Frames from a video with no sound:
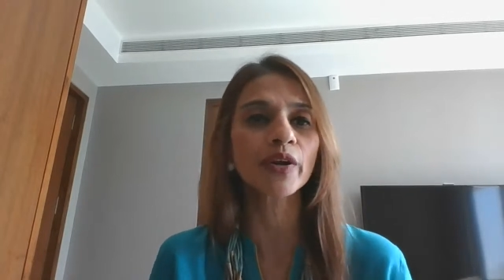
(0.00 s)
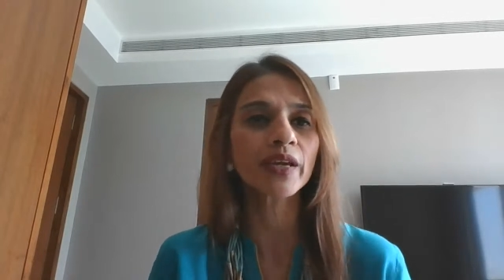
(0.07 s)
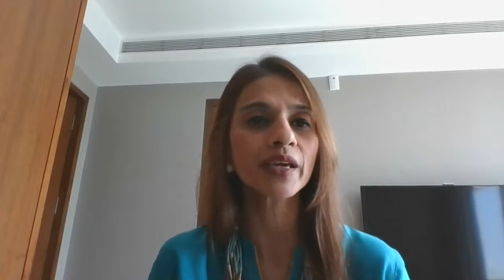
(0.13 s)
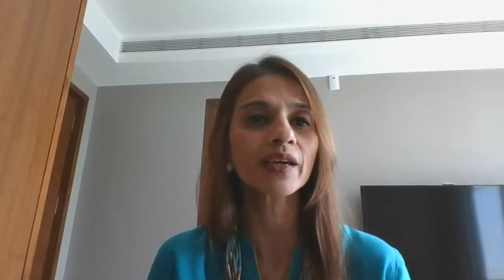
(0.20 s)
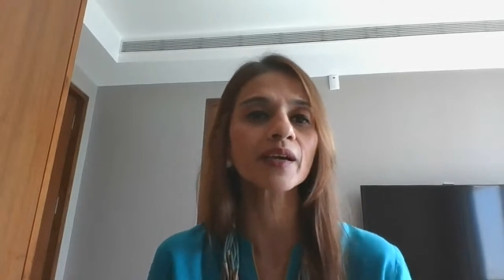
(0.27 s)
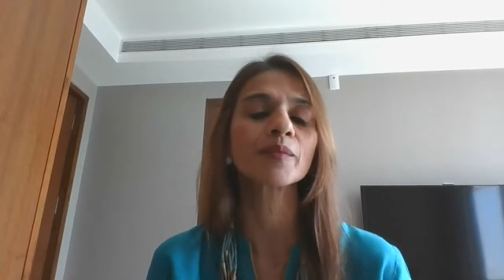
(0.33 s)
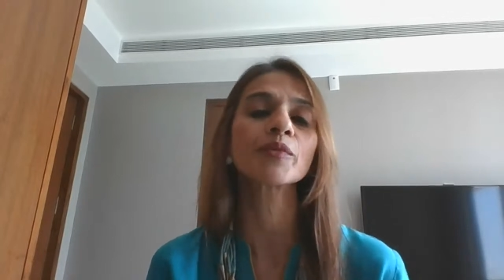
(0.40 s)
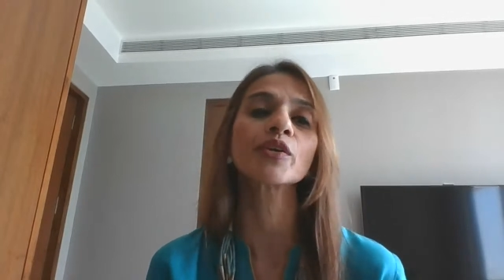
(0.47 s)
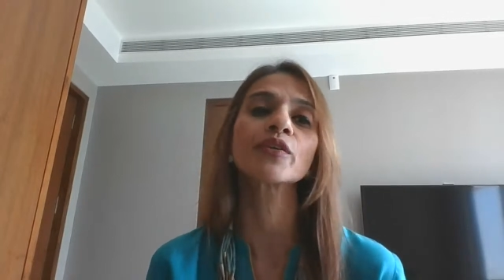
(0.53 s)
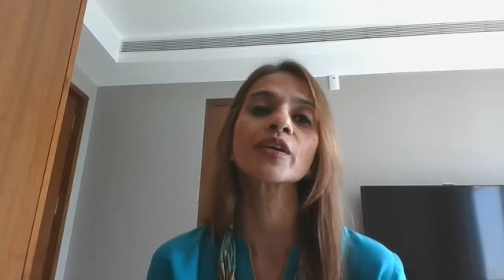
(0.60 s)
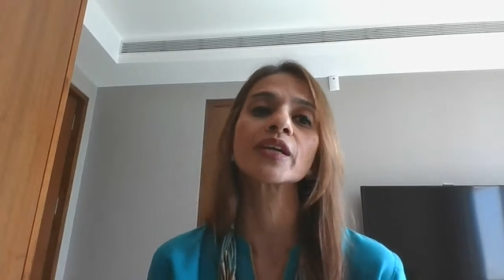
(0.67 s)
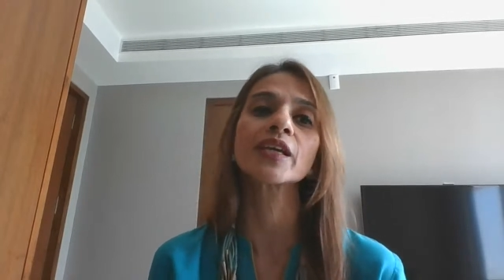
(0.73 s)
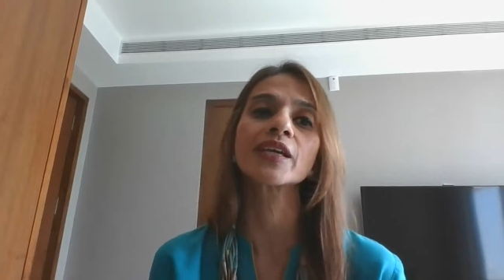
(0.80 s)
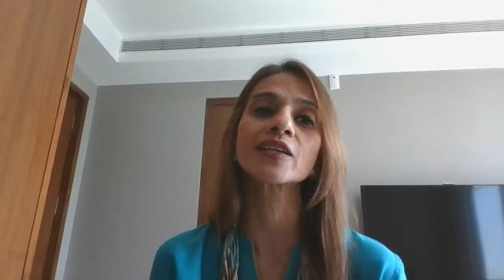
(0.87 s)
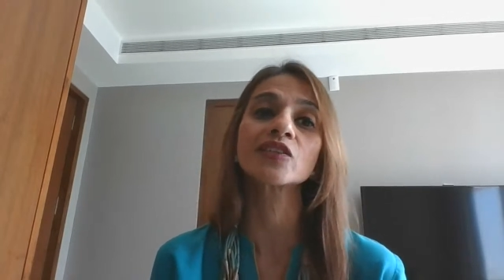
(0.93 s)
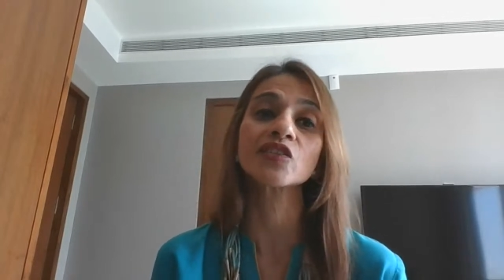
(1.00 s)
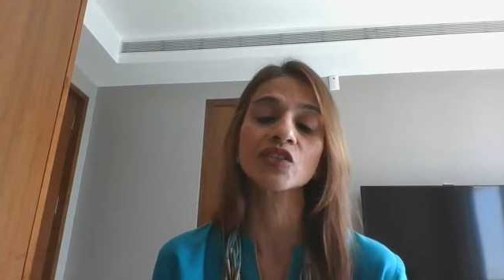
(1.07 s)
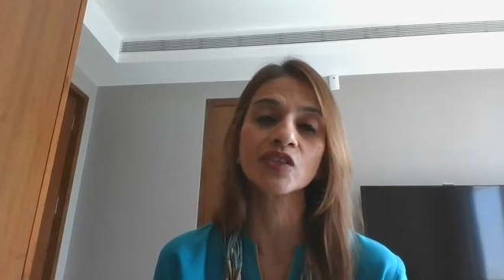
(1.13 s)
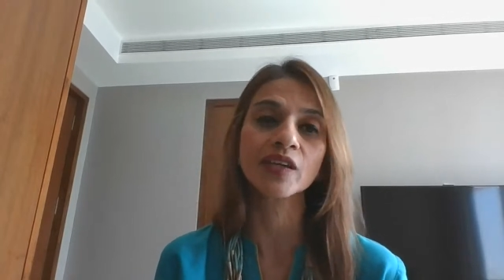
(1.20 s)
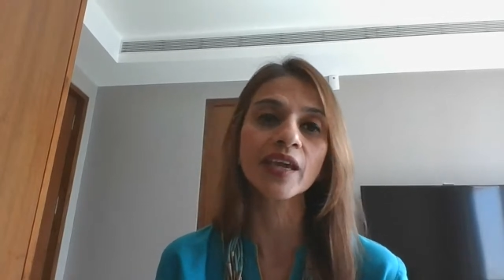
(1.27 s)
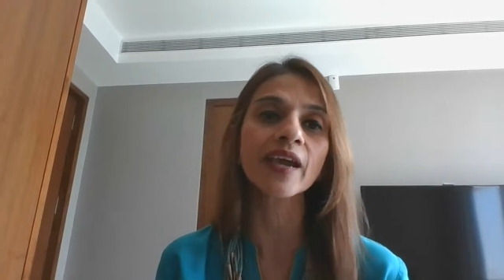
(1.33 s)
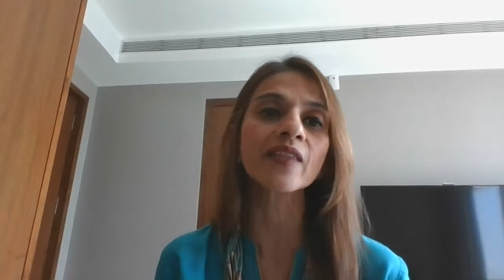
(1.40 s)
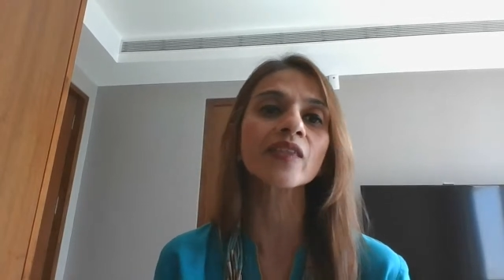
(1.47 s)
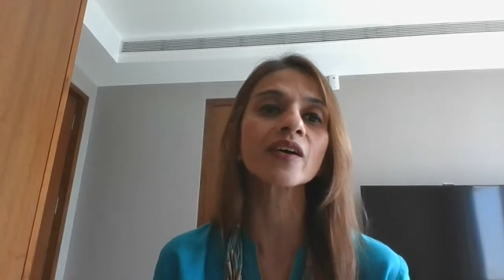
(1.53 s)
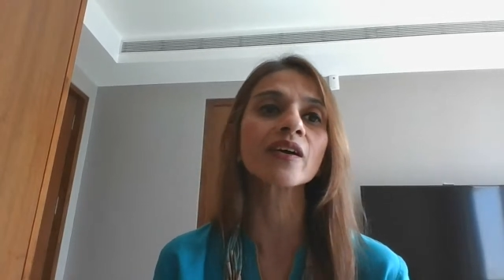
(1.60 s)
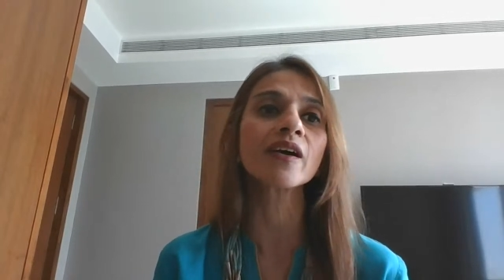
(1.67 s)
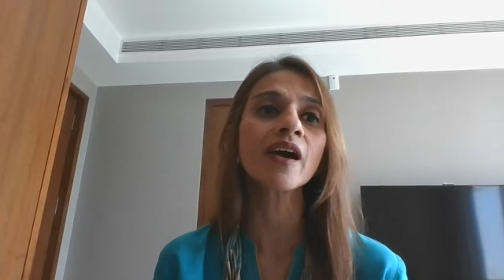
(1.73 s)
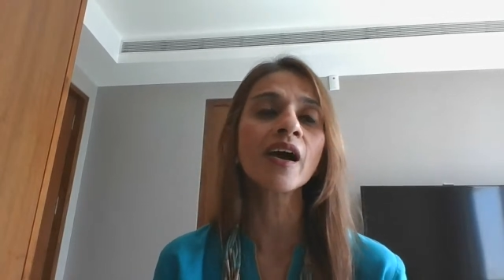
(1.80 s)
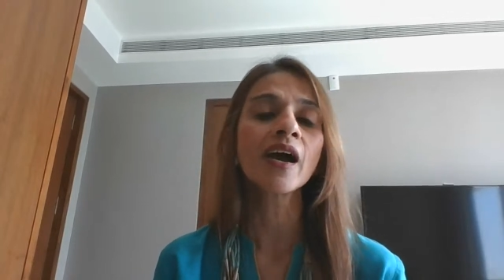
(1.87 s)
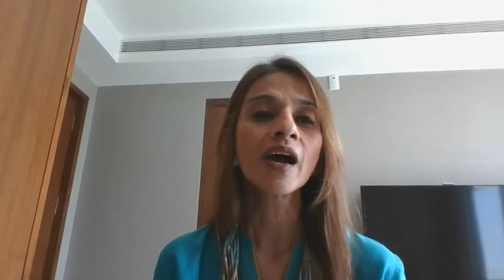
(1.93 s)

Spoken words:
bringing communities together.